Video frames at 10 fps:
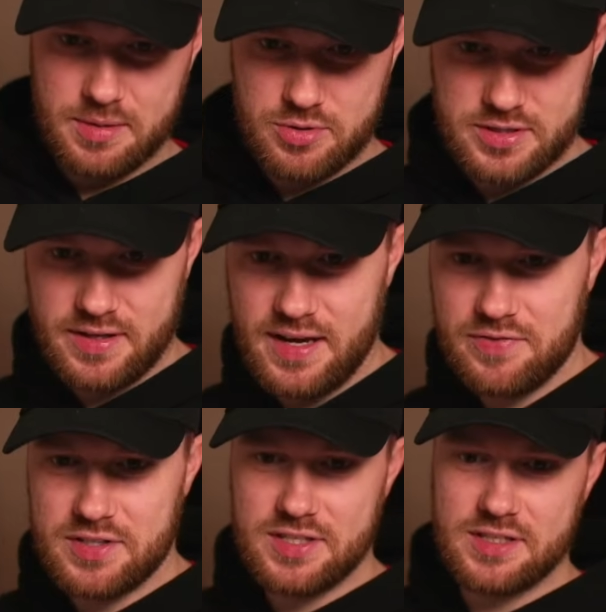Appreciate that. If
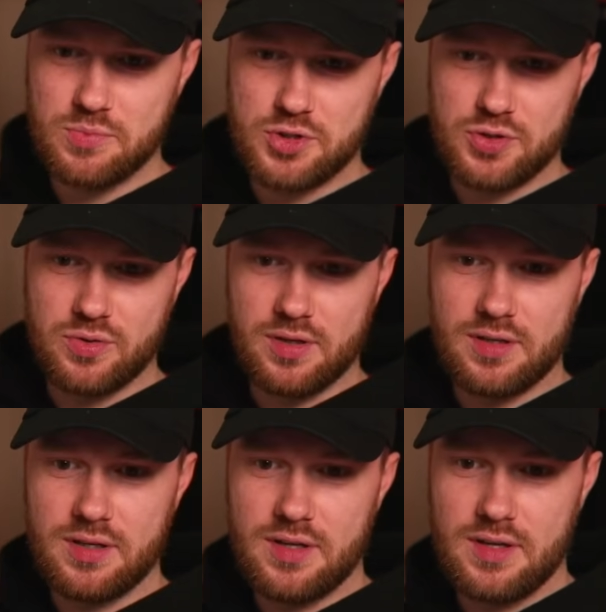the season was shorter,
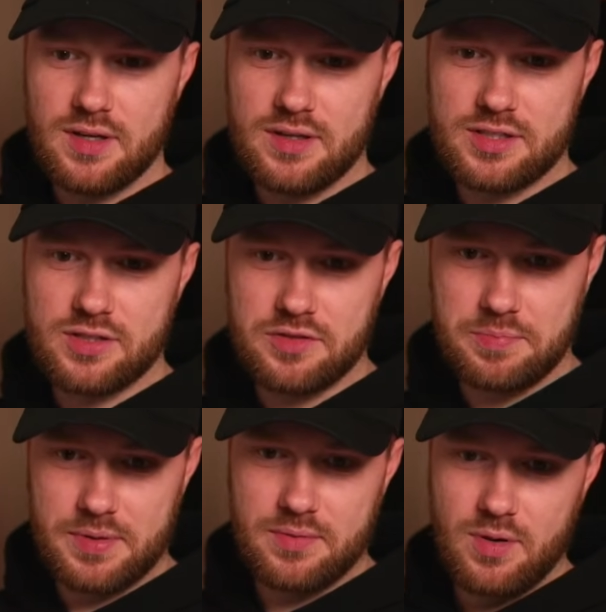this could have
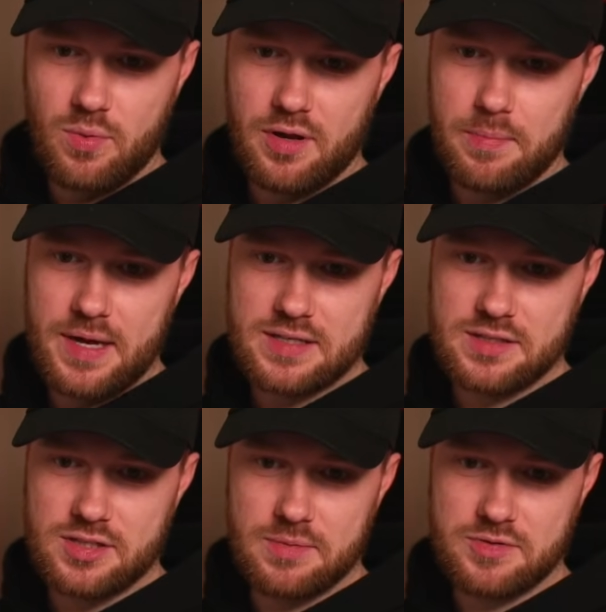been one of the best. In
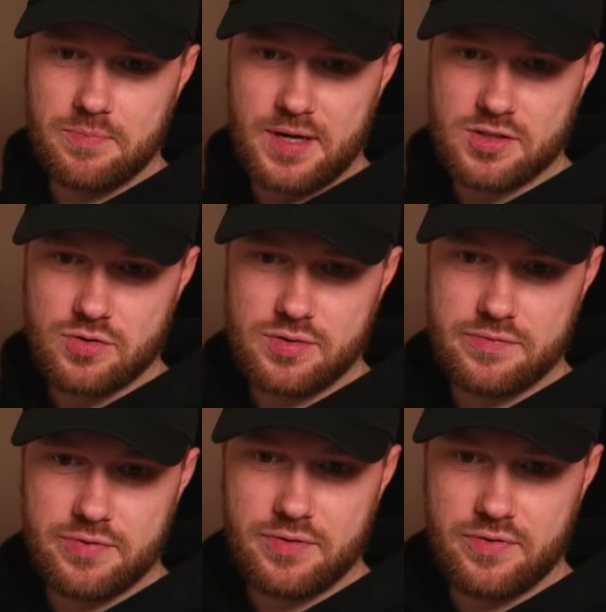terms of Max cruising
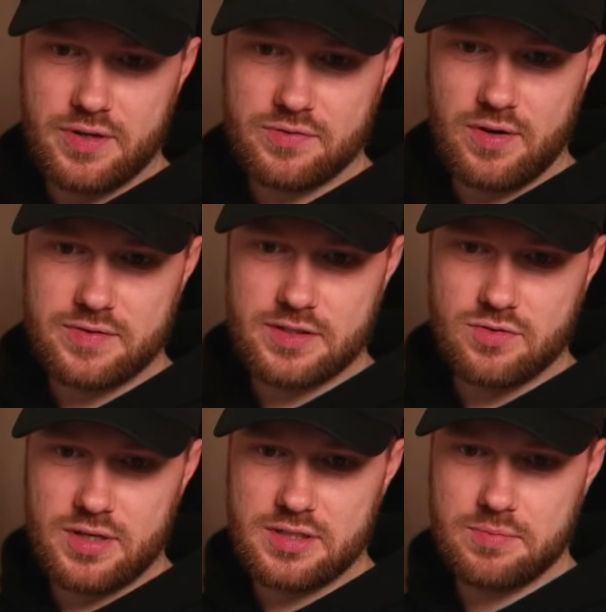through the first 5-6
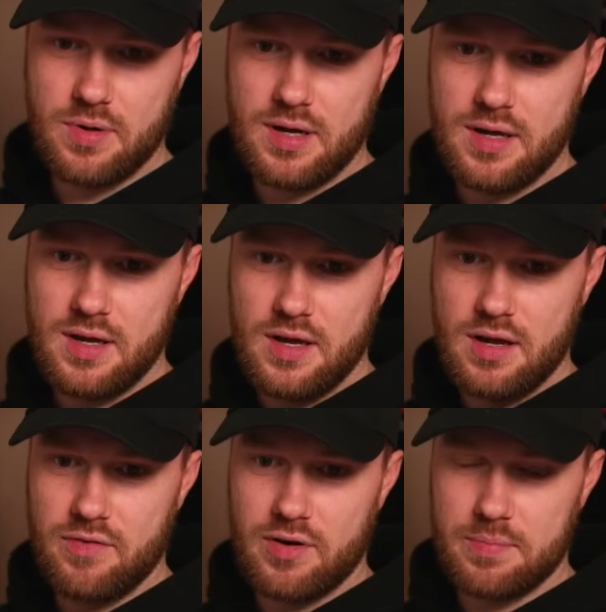races, might
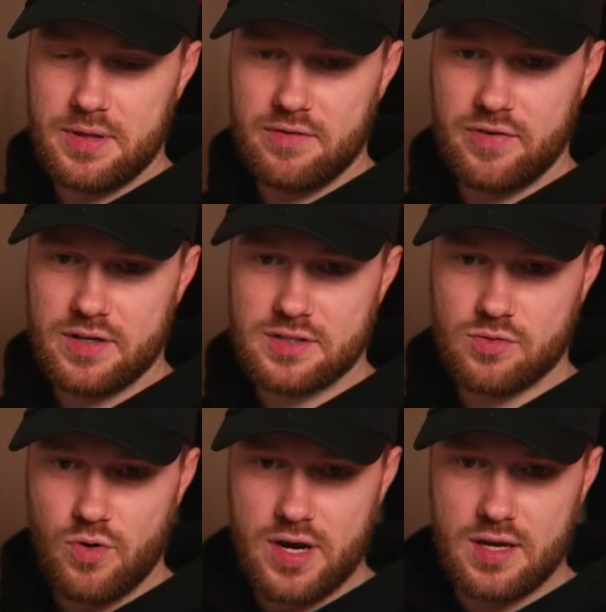have only been the first 3.